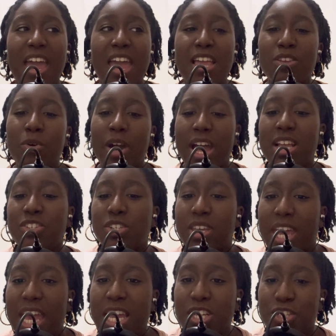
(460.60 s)
in your
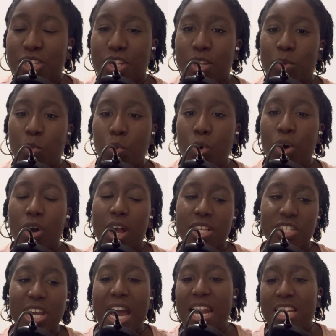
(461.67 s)
education, what
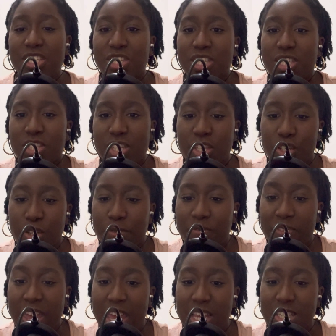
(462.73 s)
challenges did you
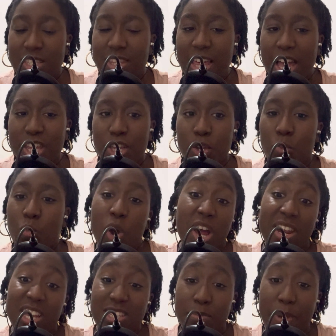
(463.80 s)
face that you
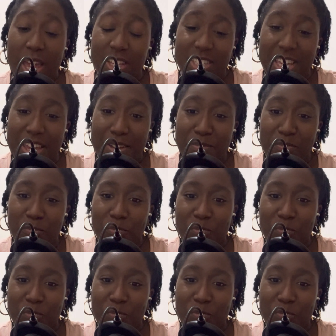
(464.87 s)
weren't expecting?